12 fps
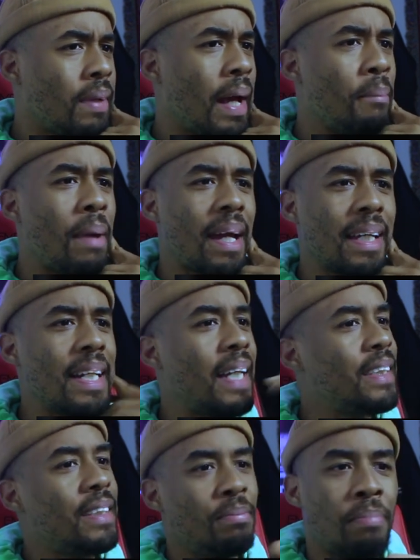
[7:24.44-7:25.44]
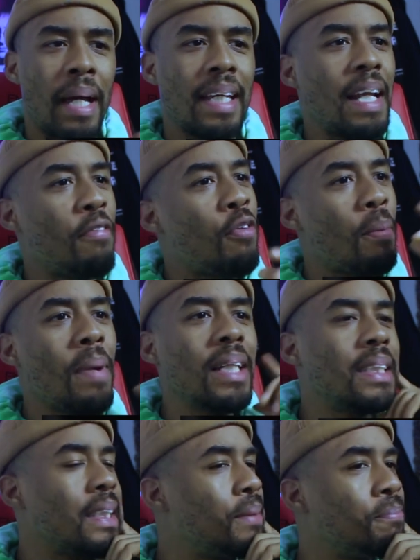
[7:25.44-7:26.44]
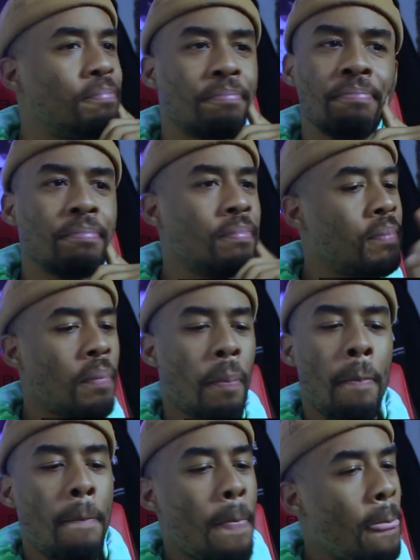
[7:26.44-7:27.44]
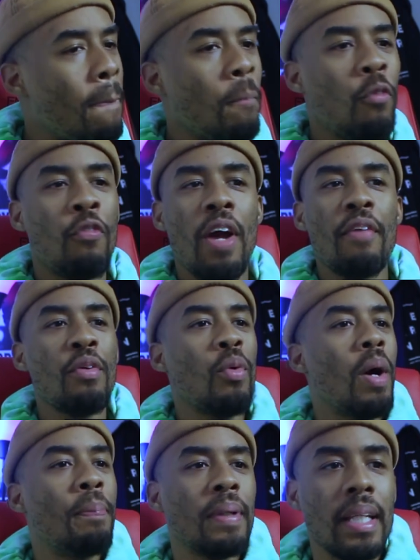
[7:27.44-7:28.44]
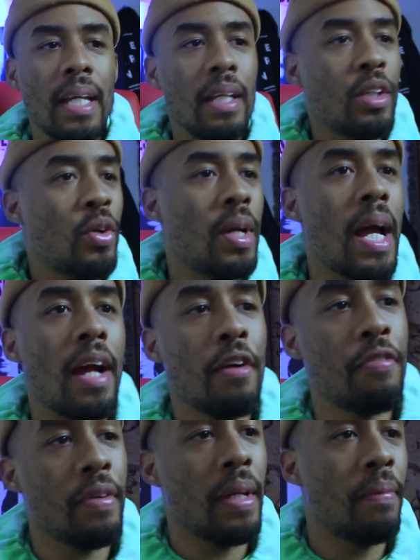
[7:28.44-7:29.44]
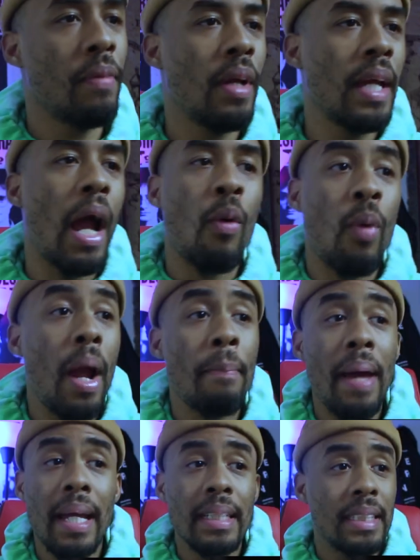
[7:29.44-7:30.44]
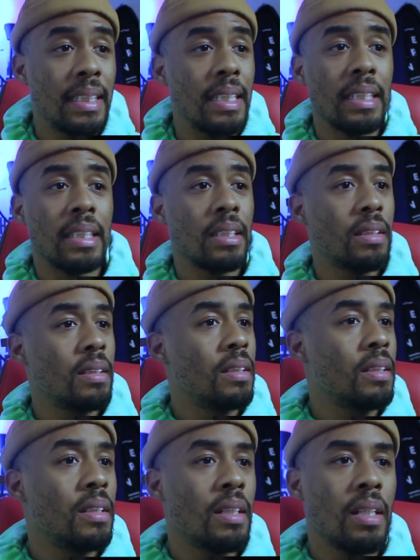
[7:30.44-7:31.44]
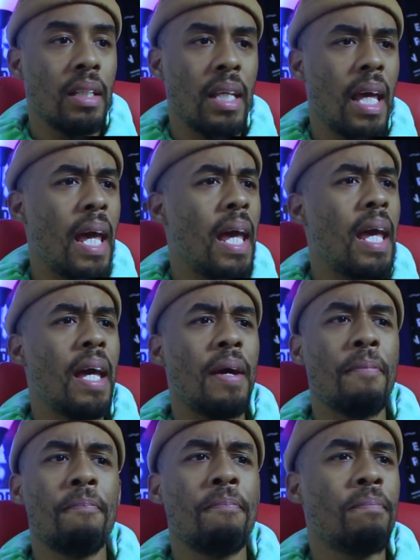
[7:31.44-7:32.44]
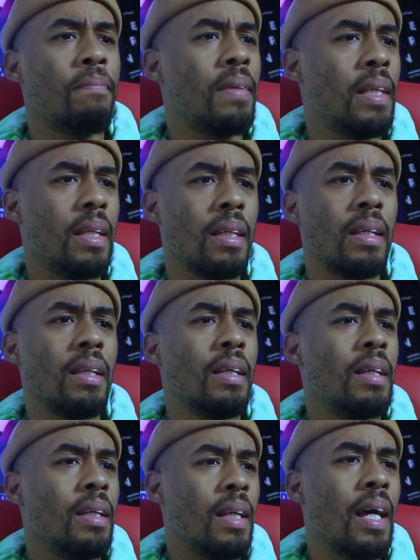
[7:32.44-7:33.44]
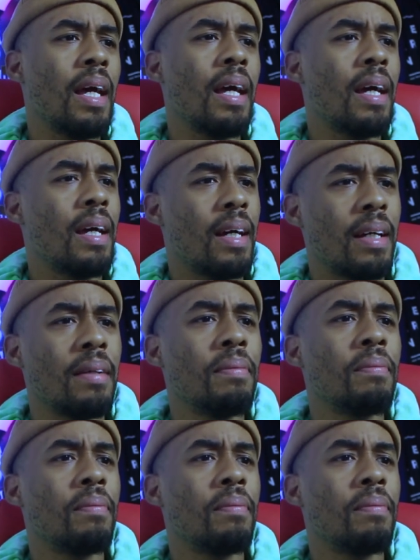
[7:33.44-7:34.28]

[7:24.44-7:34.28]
And back in that back in that formation, very well put together choreography. Got right back into this. Yeah. Yeah.